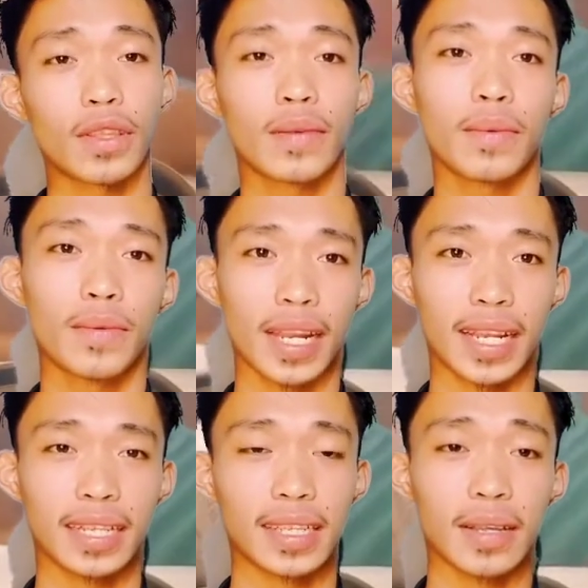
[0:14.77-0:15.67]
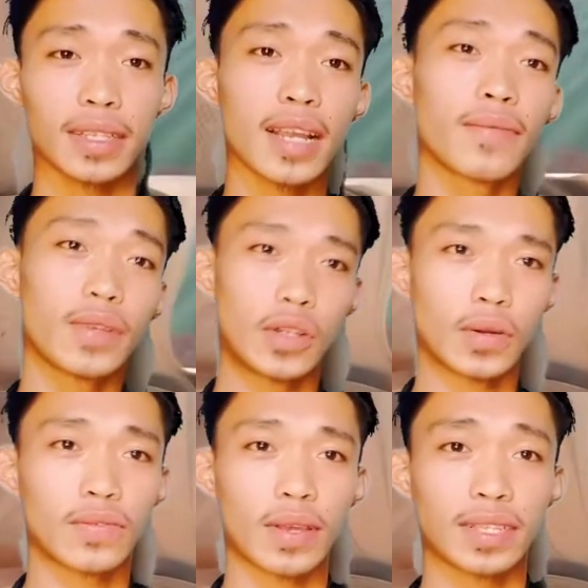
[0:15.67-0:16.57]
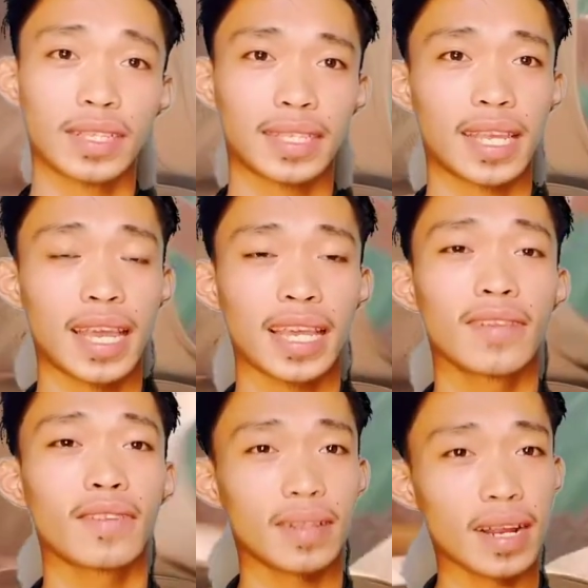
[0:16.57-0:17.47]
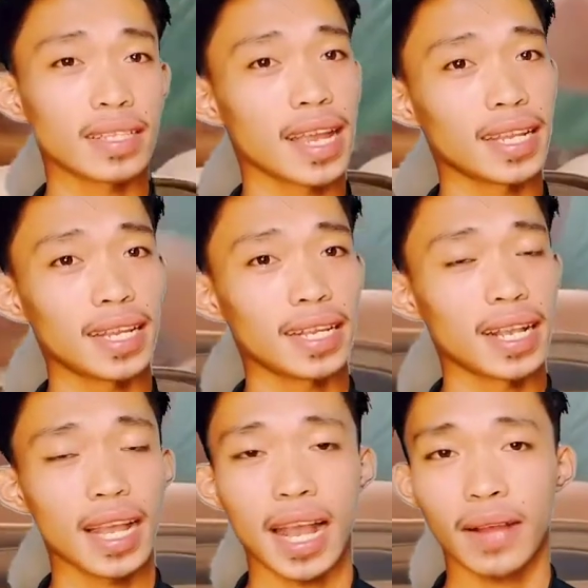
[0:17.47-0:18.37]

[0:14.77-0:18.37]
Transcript: for providing such applicable ways on understanding